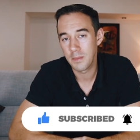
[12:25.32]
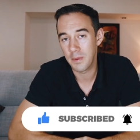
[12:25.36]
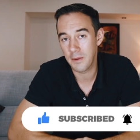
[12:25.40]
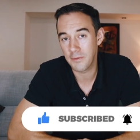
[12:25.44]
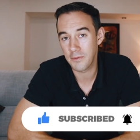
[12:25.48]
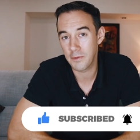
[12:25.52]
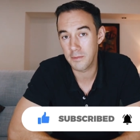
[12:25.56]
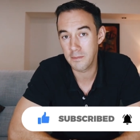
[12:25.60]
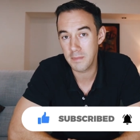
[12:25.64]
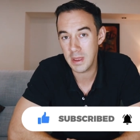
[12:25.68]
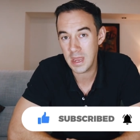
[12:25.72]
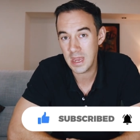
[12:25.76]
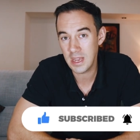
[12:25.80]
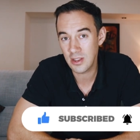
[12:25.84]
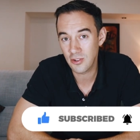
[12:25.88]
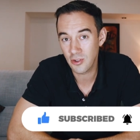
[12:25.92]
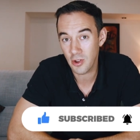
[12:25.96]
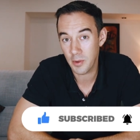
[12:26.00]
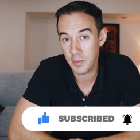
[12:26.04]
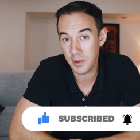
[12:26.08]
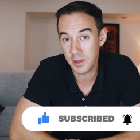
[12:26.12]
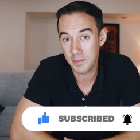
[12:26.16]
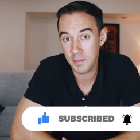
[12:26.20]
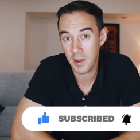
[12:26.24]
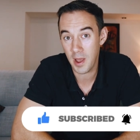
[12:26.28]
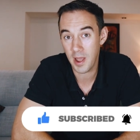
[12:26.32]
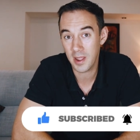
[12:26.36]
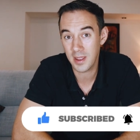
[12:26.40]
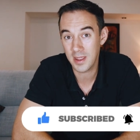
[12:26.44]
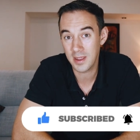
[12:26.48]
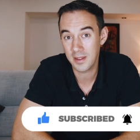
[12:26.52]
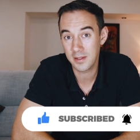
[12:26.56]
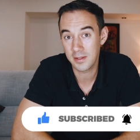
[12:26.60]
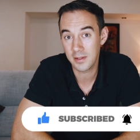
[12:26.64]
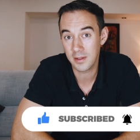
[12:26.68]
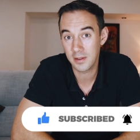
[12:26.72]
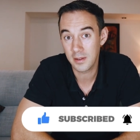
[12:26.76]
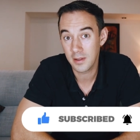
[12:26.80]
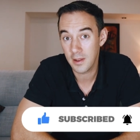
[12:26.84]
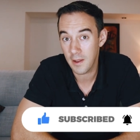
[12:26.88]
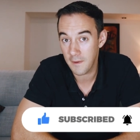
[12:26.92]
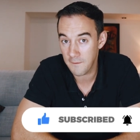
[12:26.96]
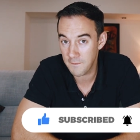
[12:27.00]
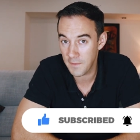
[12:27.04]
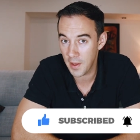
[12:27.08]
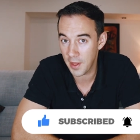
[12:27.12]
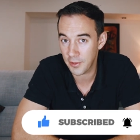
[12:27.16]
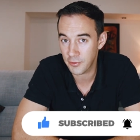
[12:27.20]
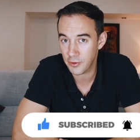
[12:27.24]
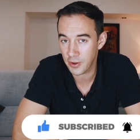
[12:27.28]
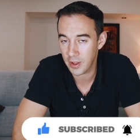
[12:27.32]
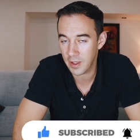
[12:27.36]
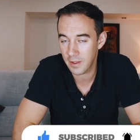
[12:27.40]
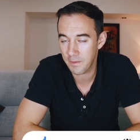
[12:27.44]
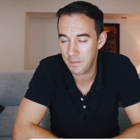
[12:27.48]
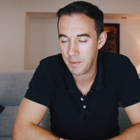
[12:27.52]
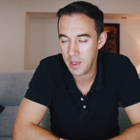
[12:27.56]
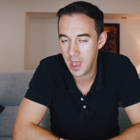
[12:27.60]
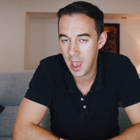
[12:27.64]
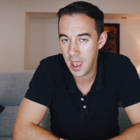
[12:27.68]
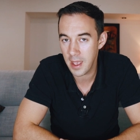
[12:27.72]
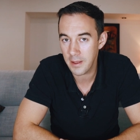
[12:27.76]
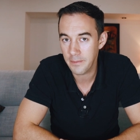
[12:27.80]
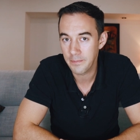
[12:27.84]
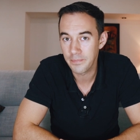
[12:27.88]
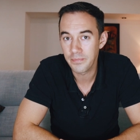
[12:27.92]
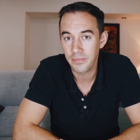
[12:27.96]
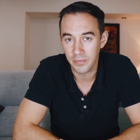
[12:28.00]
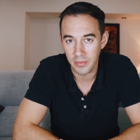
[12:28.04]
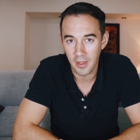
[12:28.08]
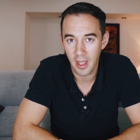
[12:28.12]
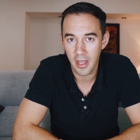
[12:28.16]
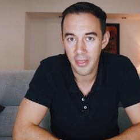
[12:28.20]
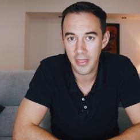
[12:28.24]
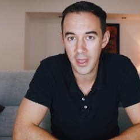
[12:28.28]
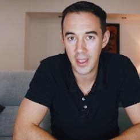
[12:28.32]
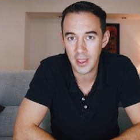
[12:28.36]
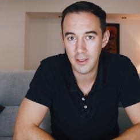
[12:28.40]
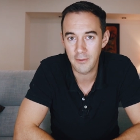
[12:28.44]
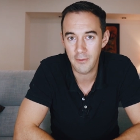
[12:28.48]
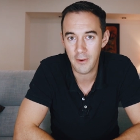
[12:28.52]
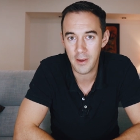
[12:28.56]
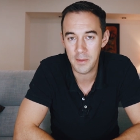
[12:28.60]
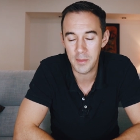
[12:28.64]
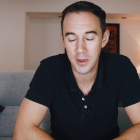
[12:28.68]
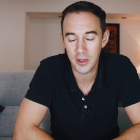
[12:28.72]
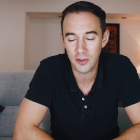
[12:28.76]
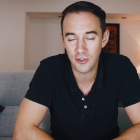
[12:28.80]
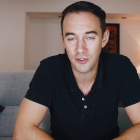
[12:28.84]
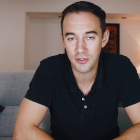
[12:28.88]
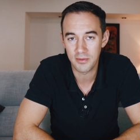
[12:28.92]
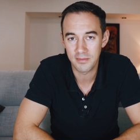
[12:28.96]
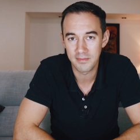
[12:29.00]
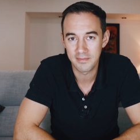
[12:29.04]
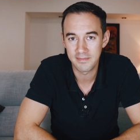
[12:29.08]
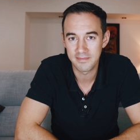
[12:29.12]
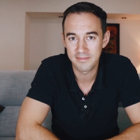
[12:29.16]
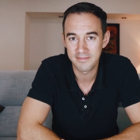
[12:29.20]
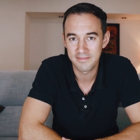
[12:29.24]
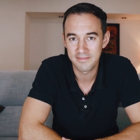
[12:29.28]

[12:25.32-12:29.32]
But for me, Thomas Parkinson, FastTrack FBA, thank you very much.